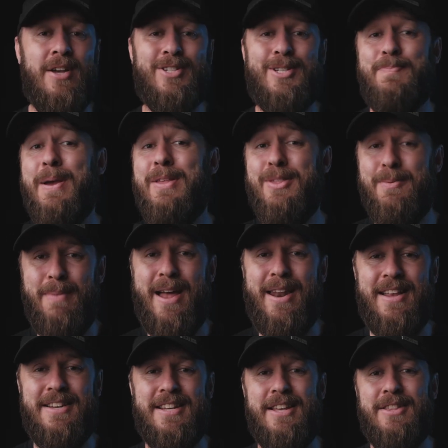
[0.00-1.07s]
spend the
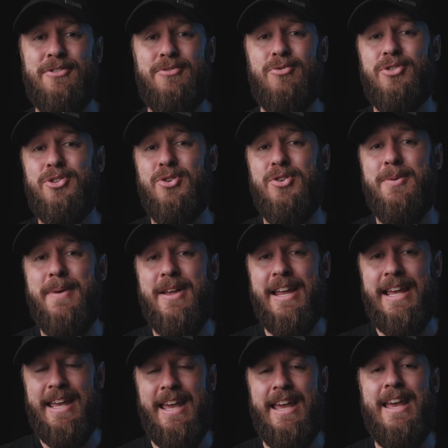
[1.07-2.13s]
money to get the certain amount
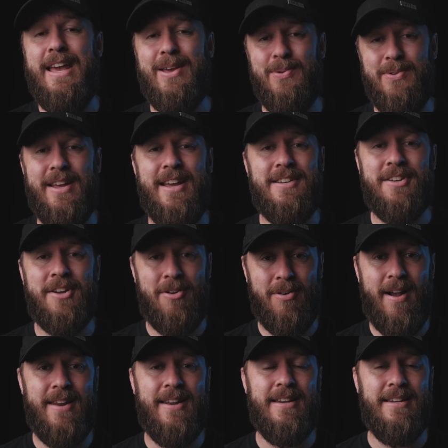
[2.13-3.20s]
of gear you need to
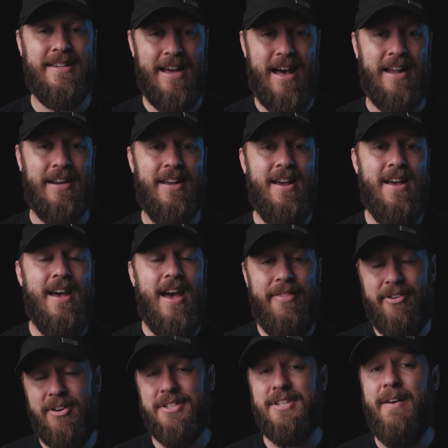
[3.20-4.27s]
create it done. And
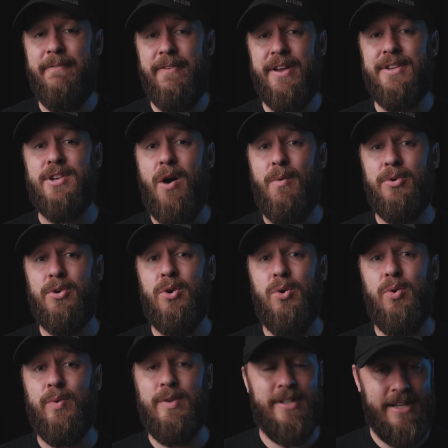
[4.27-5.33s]
there are some things I would
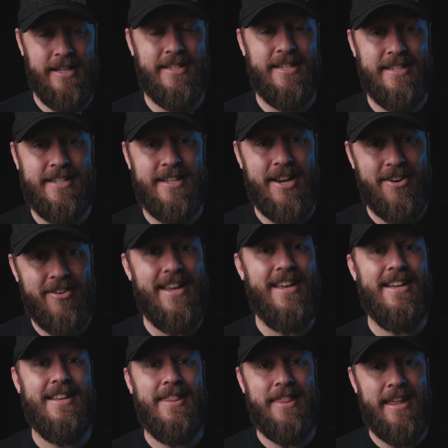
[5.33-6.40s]
call necessary,
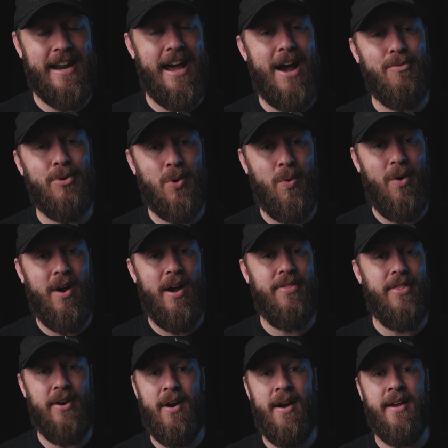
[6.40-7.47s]
that are required,
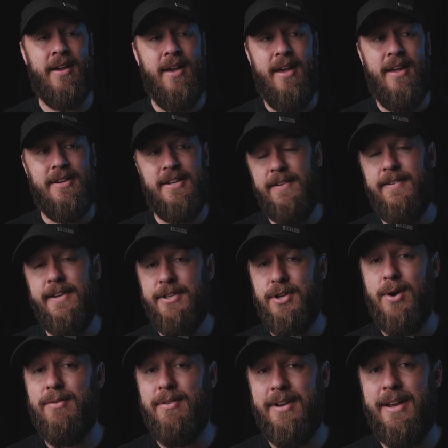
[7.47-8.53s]
that I definitely
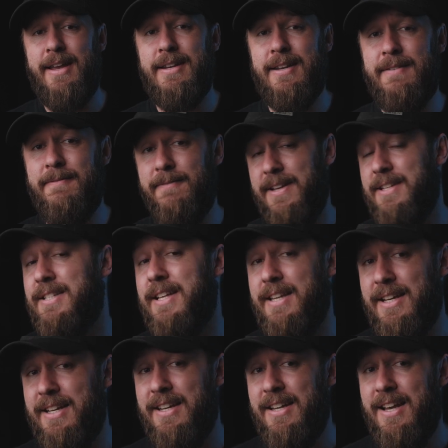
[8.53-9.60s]
don't regret investing
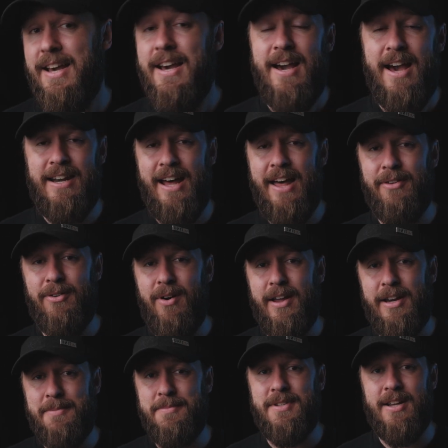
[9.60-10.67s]
in, and other
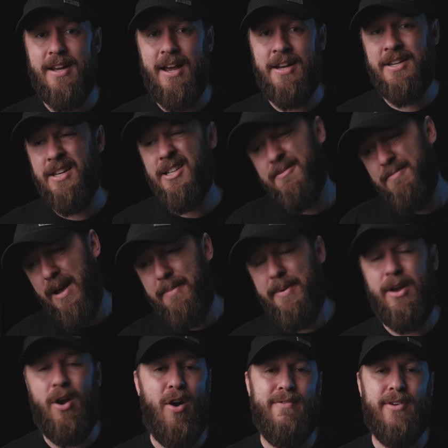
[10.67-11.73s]
items are just
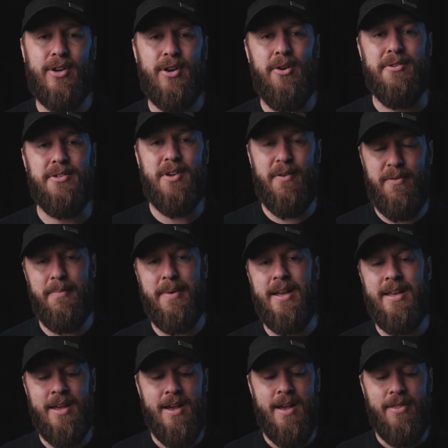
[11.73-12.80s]
maybe overkill. So for
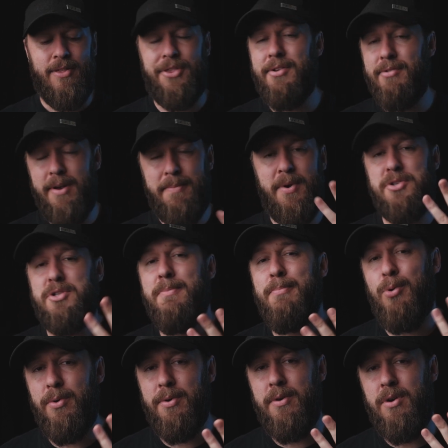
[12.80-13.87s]
me, the three most
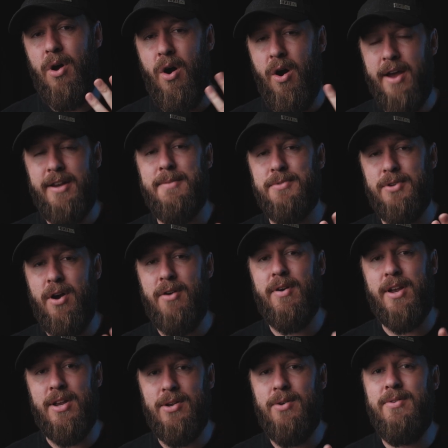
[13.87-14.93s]
important items I
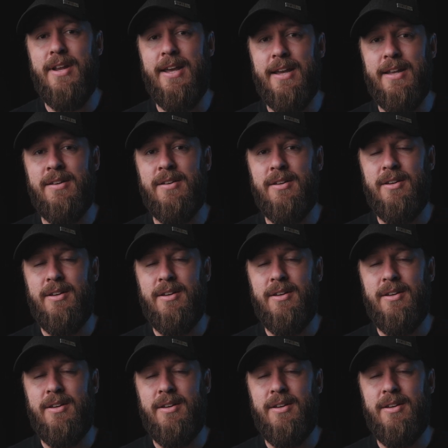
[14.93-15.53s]
reckon you need